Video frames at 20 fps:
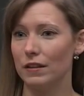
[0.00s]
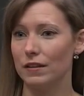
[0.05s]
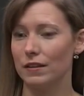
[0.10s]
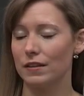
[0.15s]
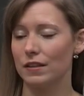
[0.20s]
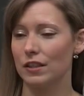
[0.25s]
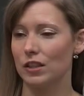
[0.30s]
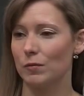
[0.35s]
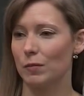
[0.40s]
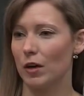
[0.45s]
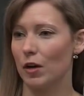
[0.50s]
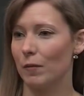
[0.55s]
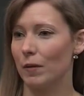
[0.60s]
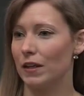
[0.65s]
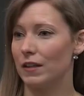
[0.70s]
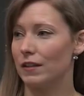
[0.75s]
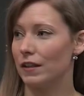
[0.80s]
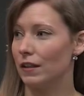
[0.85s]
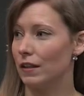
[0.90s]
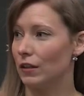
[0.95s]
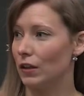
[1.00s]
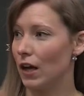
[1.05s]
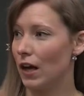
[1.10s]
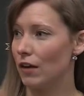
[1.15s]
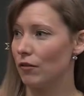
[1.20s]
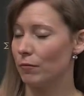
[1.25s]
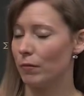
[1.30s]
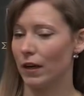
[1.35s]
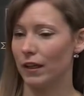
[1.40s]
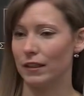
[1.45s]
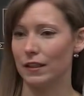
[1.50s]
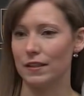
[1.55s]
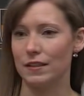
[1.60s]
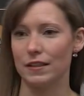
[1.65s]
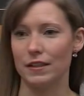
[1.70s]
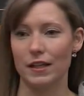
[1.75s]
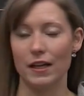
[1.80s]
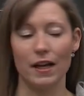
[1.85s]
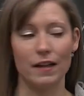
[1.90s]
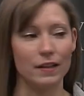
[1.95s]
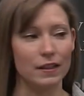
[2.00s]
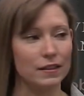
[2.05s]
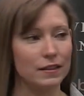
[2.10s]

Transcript: this experiment in a live pregnancy and then